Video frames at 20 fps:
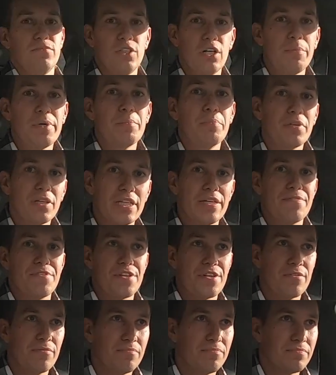nobody believes
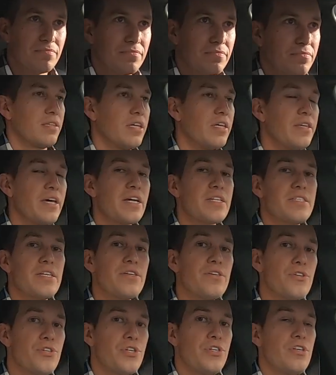you. The next
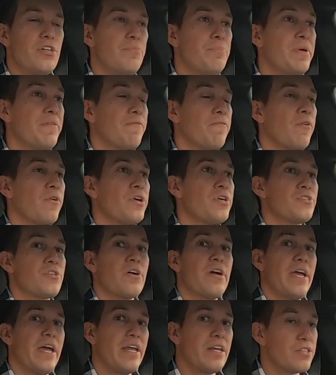thing you should do before you
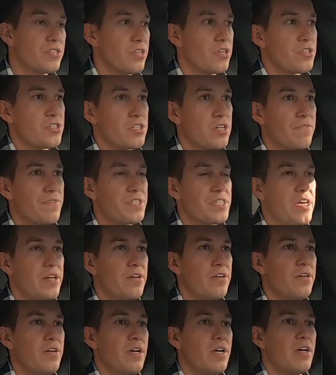start heading to the service
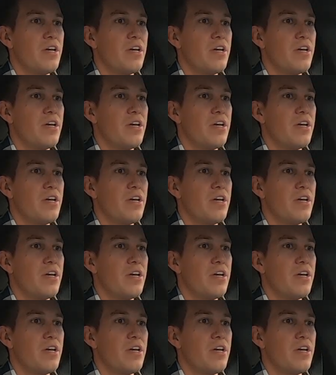center,